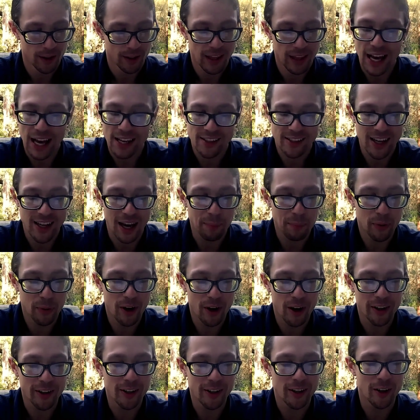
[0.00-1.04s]
Lastly, I put
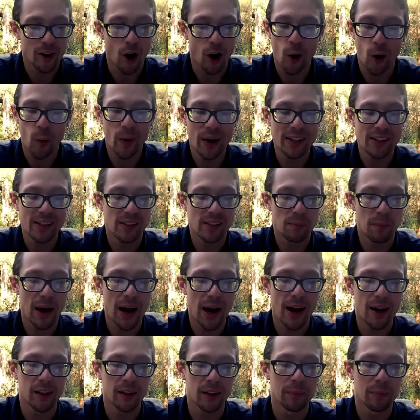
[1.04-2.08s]
on here, always
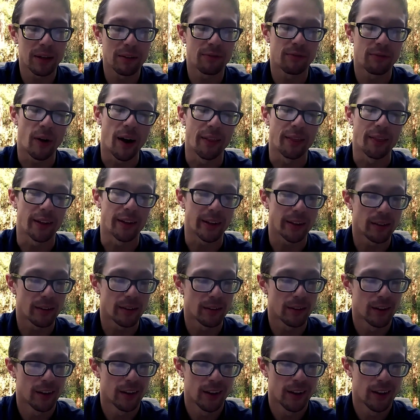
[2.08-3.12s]
smile and be friendly.
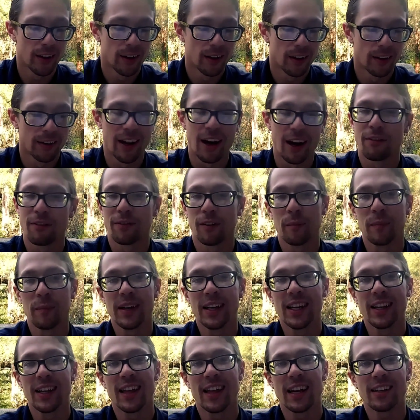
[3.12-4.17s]
Now for
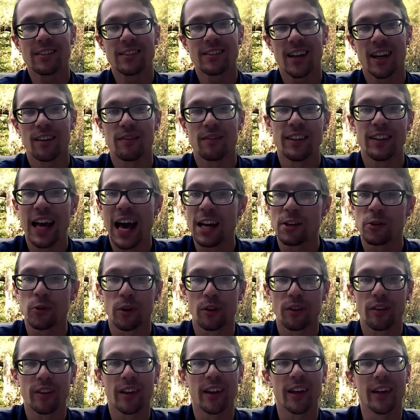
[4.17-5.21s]
me, that's kind of a
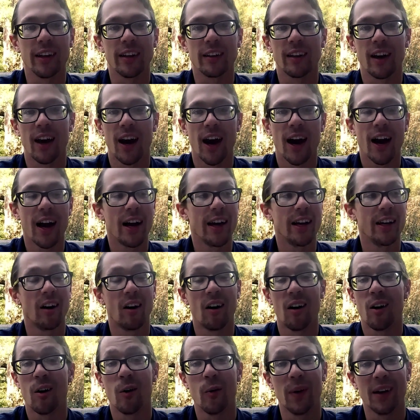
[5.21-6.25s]
natural thing. I
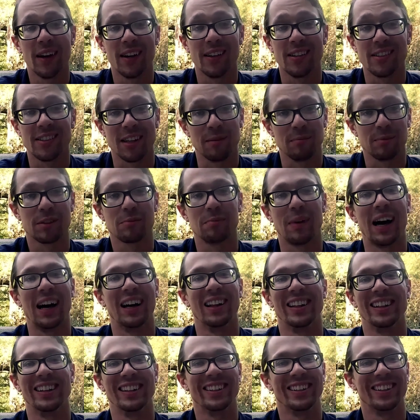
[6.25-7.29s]
always am
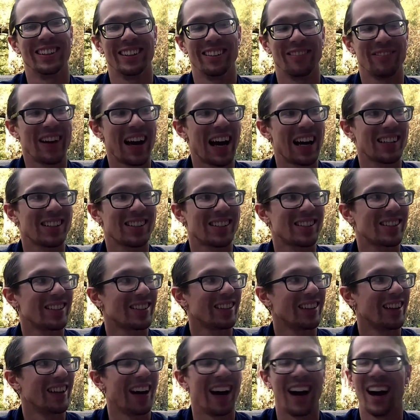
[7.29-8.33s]
smiling. In
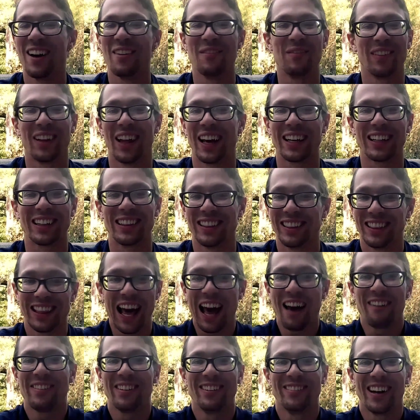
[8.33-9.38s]
fact, I'm like
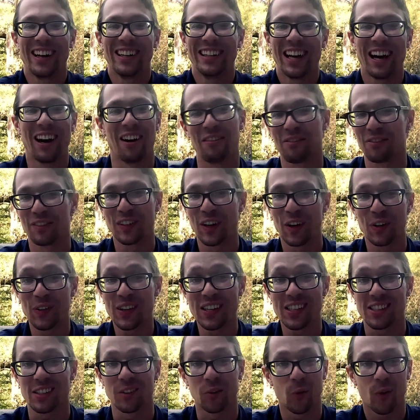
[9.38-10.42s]
laughing right now for no
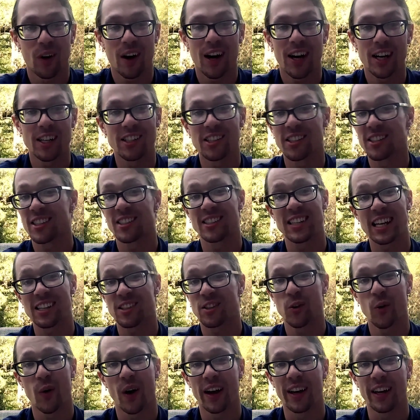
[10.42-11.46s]
reason. Why? Just because
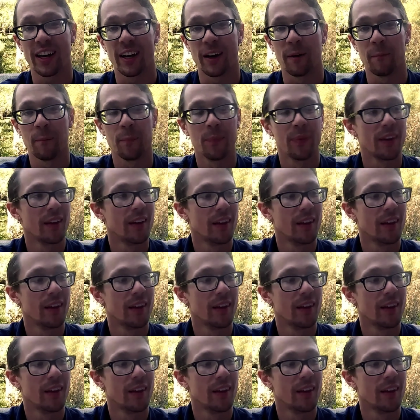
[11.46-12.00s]
that's who I am.